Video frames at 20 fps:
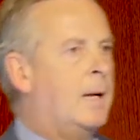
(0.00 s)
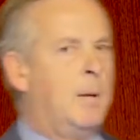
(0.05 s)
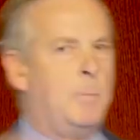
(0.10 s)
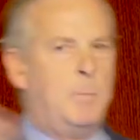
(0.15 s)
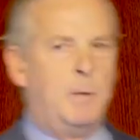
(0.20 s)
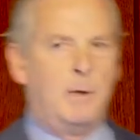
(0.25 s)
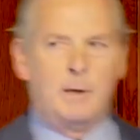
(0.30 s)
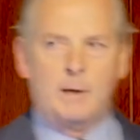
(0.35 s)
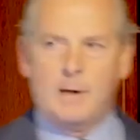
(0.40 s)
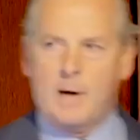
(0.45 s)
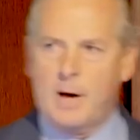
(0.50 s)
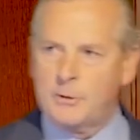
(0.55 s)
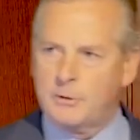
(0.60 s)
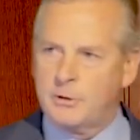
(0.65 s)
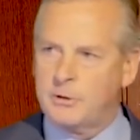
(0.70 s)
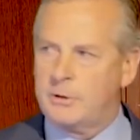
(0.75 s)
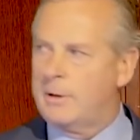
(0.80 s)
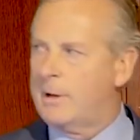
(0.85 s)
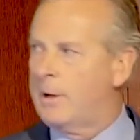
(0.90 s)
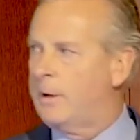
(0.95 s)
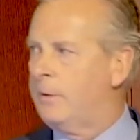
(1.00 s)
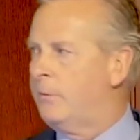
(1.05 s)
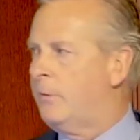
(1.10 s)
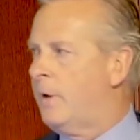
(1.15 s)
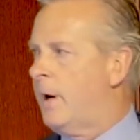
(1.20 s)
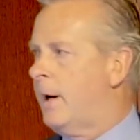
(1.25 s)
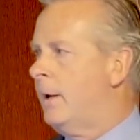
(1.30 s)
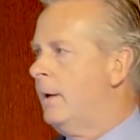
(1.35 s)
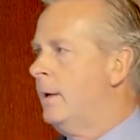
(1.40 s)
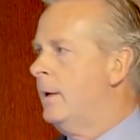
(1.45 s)
a million houses are not on
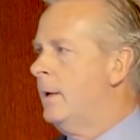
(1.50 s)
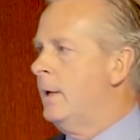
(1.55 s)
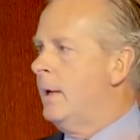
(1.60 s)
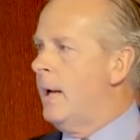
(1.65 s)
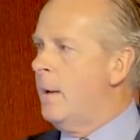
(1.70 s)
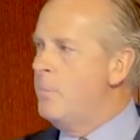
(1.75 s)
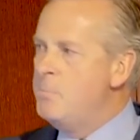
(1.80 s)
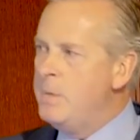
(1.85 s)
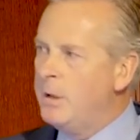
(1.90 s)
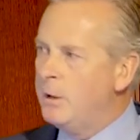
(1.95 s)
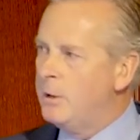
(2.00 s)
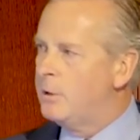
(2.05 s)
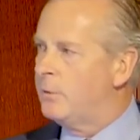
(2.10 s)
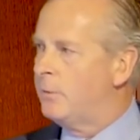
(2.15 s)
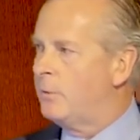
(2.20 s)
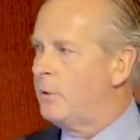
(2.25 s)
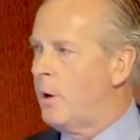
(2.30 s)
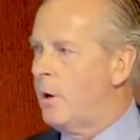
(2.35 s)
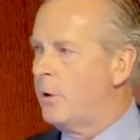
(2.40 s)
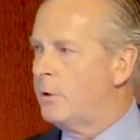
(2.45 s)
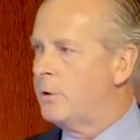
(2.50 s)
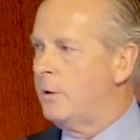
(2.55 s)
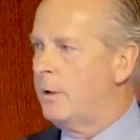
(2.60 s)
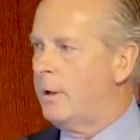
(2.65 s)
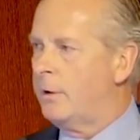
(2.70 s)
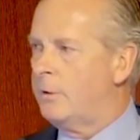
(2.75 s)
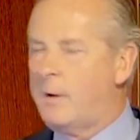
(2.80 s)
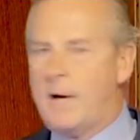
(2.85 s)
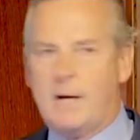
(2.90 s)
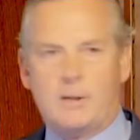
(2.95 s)
fire, and millions of cars are
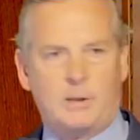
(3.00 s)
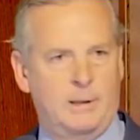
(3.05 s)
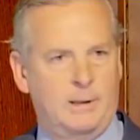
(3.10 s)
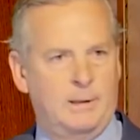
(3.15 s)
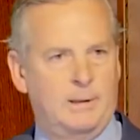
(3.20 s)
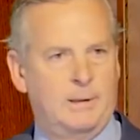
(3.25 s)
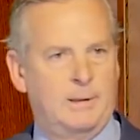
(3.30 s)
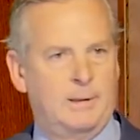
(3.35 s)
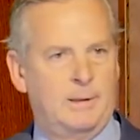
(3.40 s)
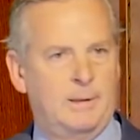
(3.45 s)
not crashing.